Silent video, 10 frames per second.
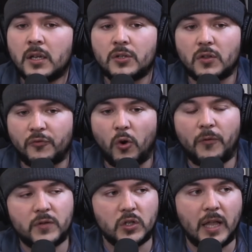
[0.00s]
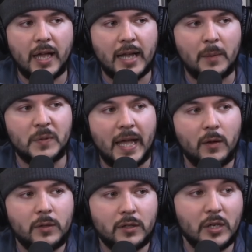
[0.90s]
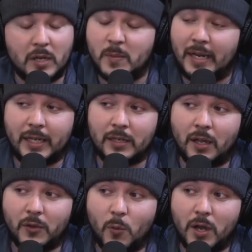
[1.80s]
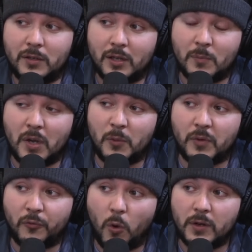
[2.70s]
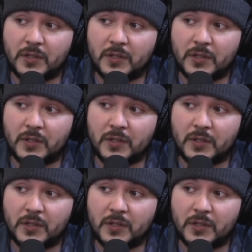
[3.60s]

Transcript: So the 4th of July, I'm down. You mean I get another one a month before to